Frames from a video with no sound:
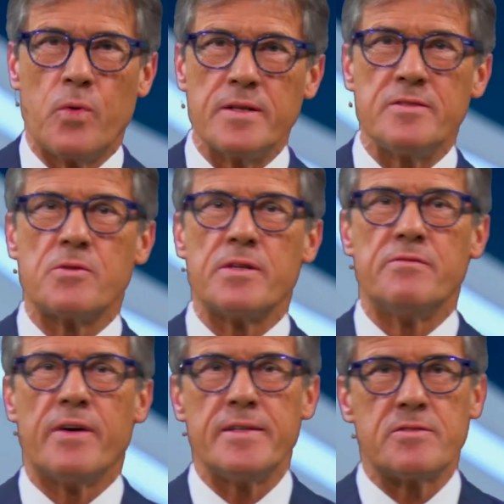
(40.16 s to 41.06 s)
is your
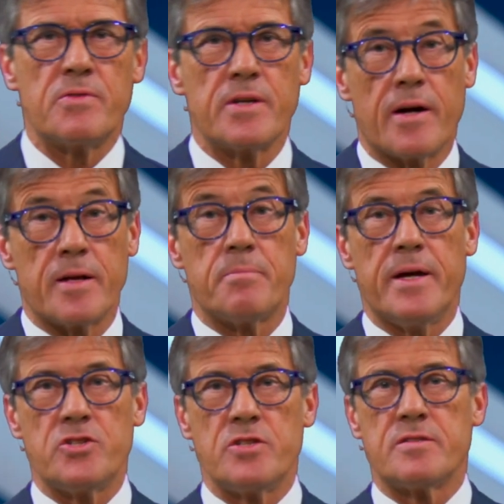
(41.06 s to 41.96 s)
advice regarding
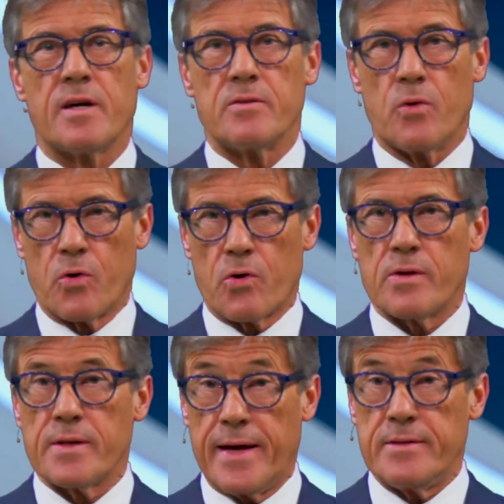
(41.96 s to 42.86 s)
patients on oral
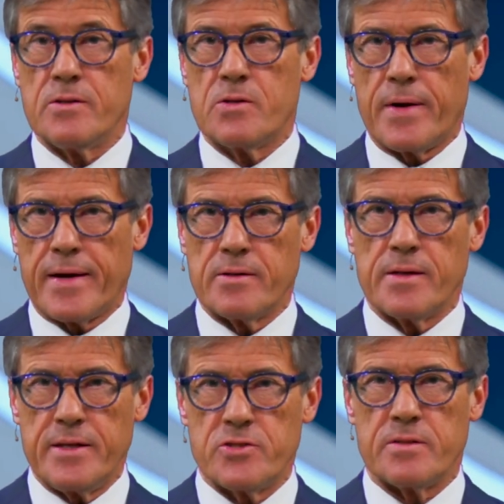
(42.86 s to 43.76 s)

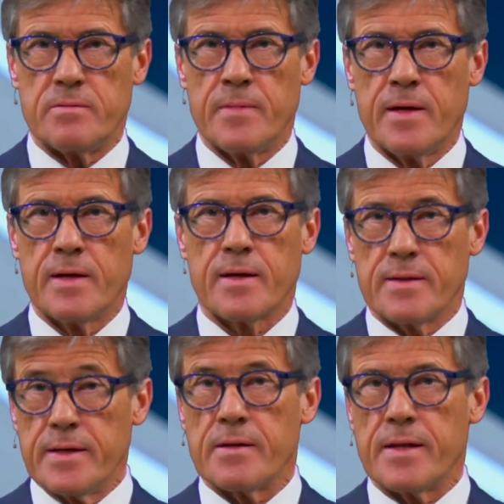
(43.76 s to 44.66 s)
anticoagulation?
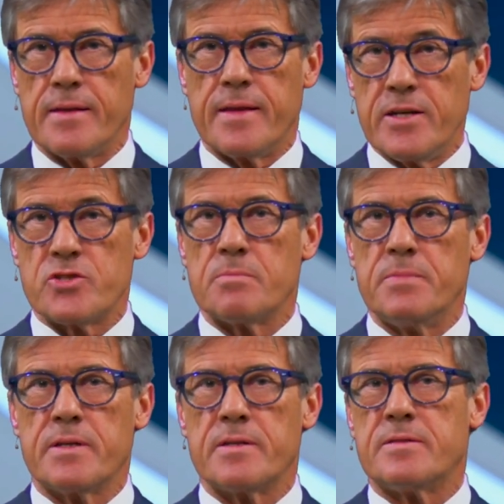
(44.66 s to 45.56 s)
Clearly, they should be
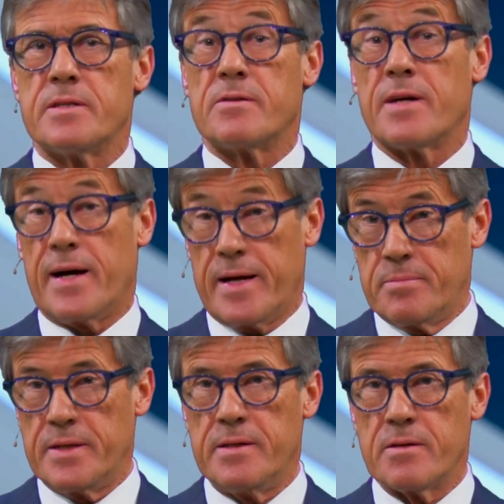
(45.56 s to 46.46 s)
considered high
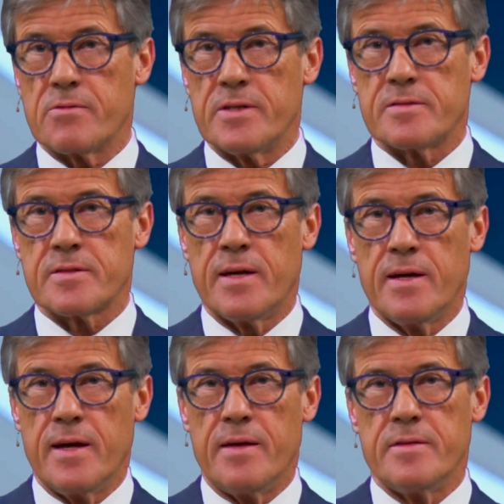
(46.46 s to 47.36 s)
bleeding risk,
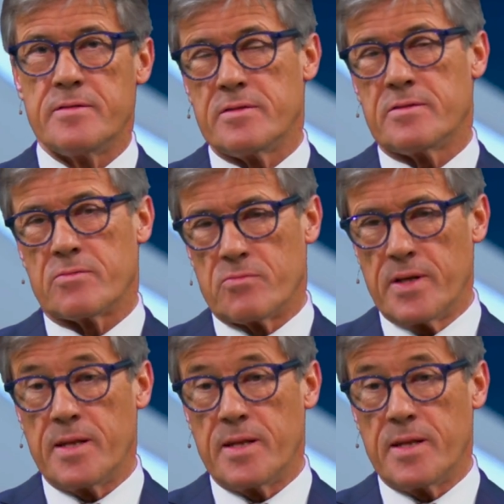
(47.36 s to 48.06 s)
and this is really